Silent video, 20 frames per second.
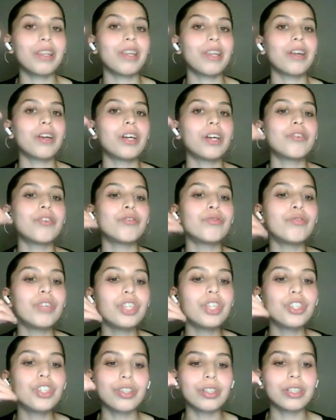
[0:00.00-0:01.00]
their
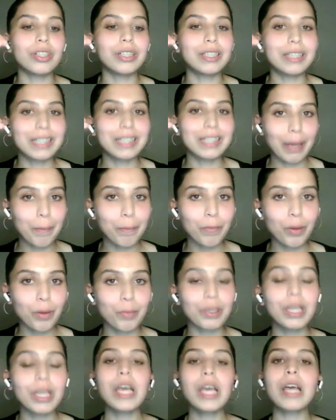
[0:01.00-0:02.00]
original
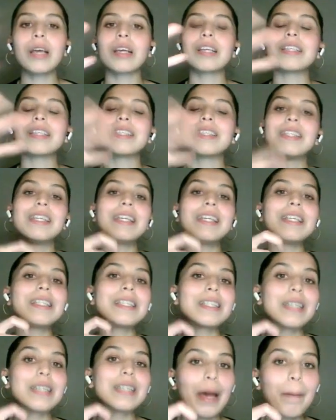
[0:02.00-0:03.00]
temperament, because these
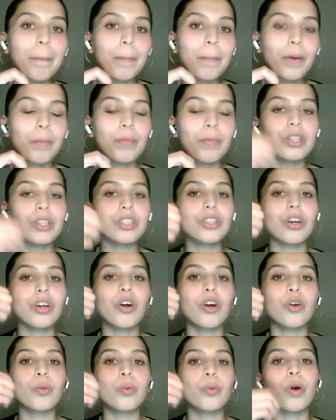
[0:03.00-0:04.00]
temperaments
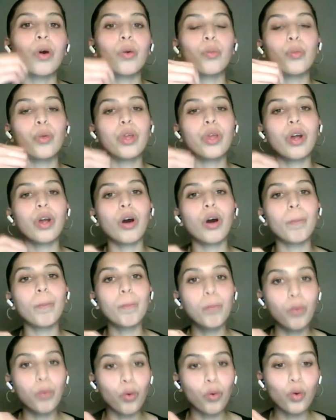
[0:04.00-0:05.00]
are what we are
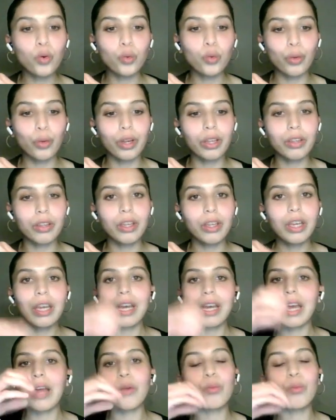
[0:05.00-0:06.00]
born with
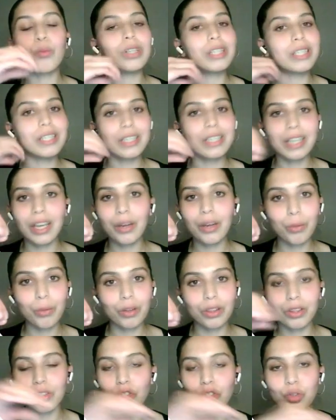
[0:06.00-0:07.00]
and will stay
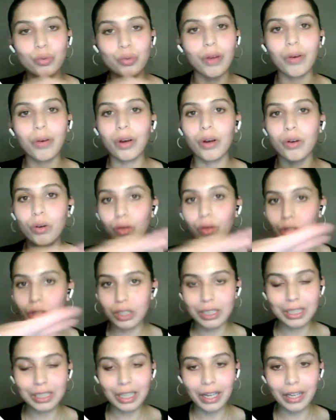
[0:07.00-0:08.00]
with us throughout our
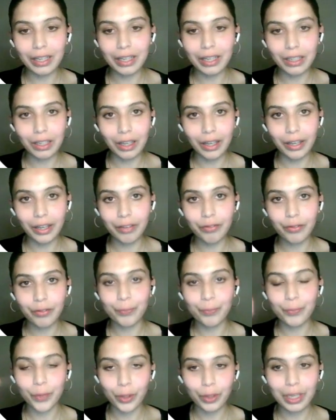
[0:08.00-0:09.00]
entire life.
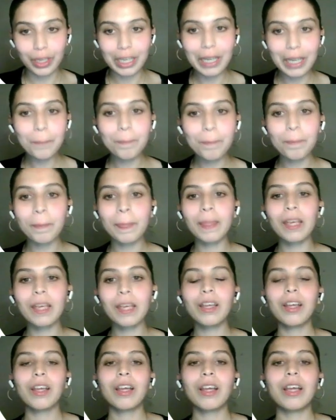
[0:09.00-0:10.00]
Okay,
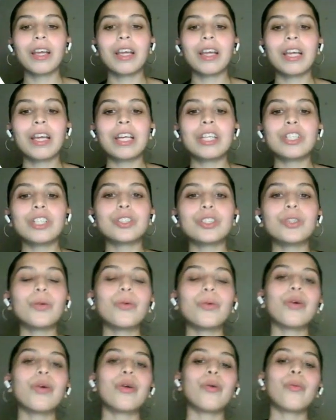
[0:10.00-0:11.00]

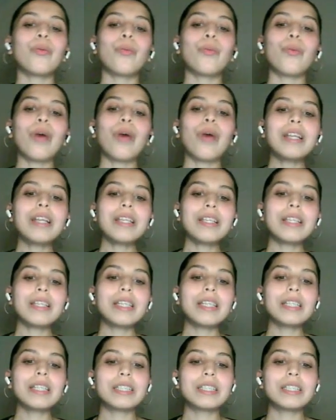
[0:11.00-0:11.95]
so when the